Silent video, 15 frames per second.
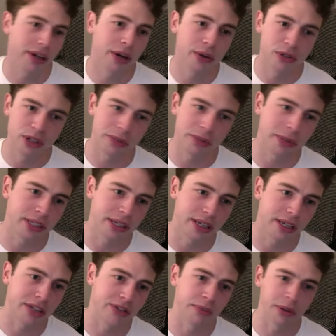LGBT
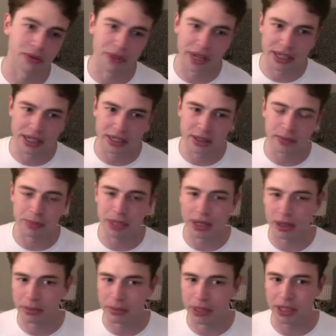History Month ends up
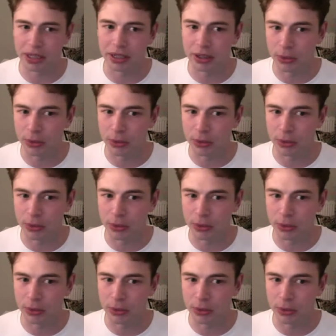becoming